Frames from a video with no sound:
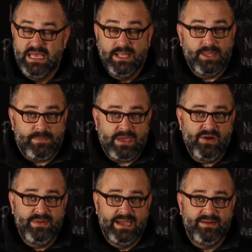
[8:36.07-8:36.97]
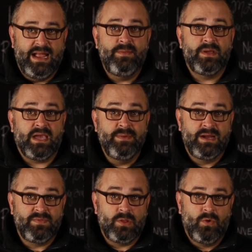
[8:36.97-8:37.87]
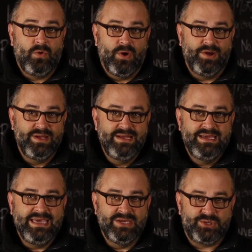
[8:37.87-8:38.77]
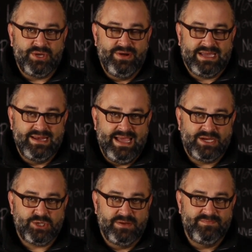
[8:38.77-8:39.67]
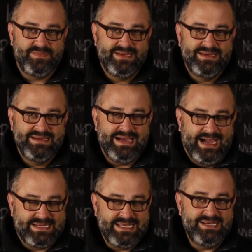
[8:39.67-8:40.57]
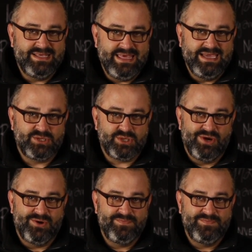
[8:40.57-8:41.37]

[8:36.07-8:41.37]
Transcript: The pyramid and the coming of the Lord, is there a connection? I tend to think so.